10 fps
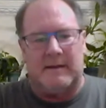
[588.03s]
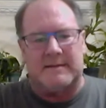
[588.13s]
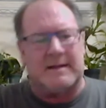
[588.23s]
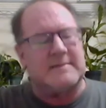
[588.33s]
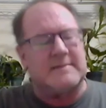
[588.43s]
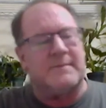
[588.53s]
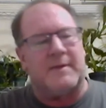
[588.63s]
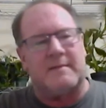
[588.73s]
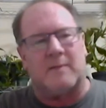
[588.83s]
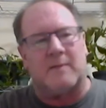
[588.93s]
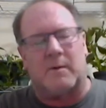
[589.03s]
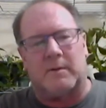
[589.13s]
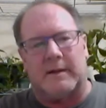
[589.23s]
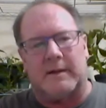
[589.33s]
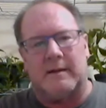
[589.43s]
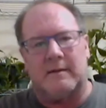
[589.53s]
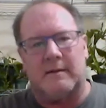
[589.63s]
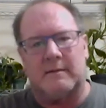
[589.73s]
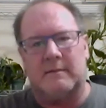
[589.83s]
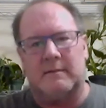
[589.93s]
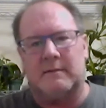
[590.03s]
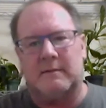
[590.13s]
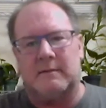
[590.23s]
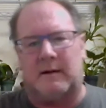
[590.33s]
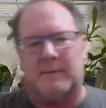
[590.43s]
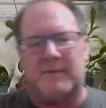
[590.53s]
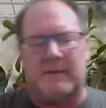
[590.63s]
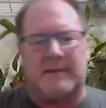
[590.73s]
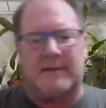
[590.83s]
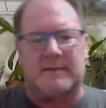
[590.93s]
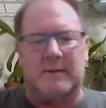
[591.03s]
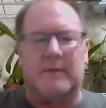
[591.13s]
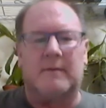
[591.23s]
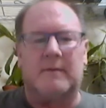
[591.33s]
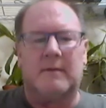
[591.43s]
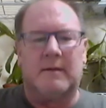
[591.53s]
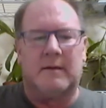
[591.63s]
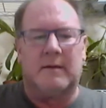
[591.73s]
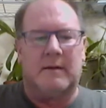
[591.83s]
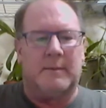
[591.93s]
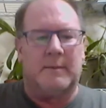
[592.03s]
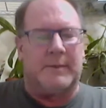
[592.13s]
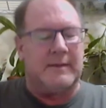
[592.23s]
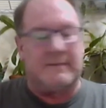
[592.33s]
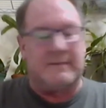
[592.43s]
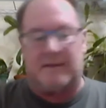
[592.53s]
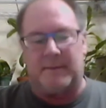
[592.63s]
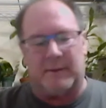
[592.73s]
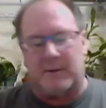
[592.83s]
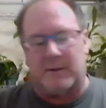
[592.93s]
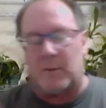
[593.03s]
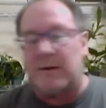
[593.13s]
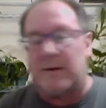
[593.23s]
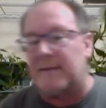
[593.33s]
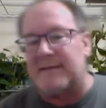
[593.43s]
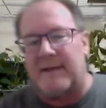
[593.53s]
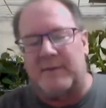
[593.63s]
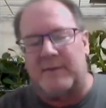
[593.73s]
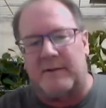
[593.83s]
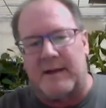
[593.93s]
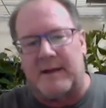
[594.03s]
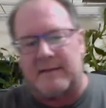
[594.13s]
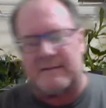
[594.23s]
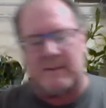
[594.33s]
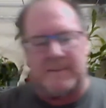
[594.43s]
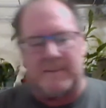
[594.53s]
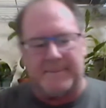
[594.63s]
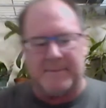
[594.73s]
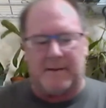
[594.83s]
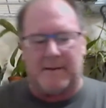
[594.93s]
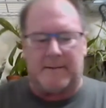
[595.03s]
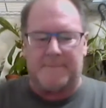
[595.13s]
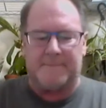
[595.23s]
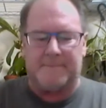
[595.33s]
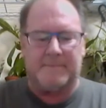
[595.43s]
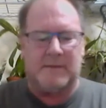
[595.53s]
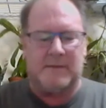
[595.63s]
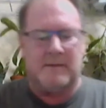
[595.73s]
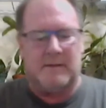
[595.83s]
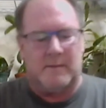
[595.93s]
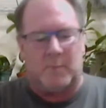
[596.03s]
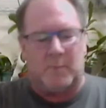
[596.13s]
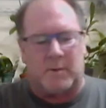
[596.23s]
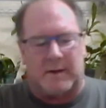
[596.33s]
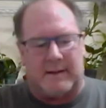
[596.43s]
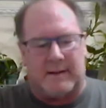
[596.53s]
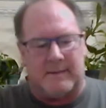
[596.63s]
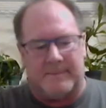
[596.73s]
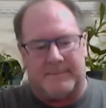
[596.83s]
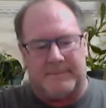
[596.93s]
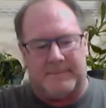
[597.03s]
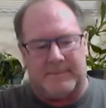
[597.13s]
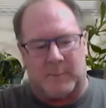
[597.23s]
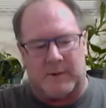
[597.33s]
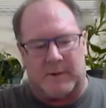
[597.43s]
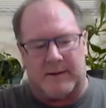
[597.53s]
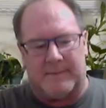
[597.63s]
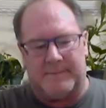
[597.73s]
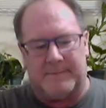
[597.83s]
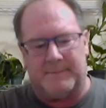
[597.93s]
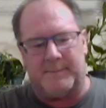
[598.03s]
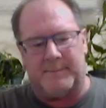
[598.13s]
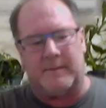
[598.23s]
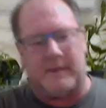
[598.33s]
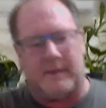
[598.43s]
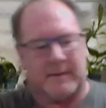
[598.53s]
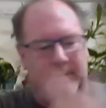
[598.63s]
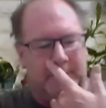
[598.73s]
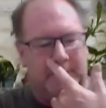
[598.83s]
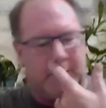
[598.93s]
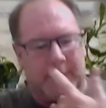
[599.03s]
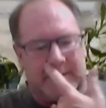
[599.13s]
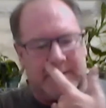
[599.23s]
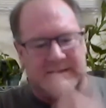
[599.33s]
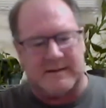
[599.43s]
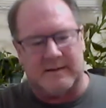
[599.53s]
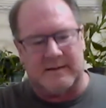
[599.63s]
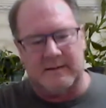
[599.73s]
got some friends locally. That's good, but he lives out in the middle of nowhere. He doesn't have internet. So we're gonna be pretty busy.